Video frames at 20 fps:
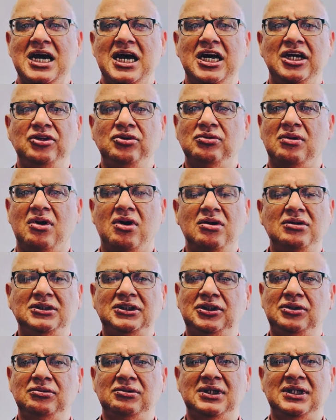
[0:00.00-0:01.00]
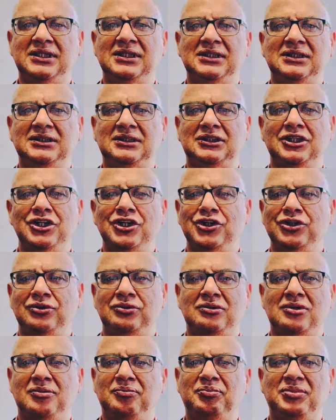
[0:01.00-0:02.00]
and you ask your learners
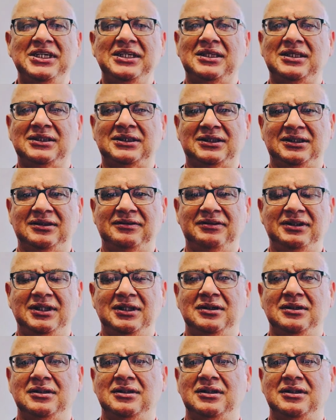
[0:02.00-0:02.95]
to complete the survey.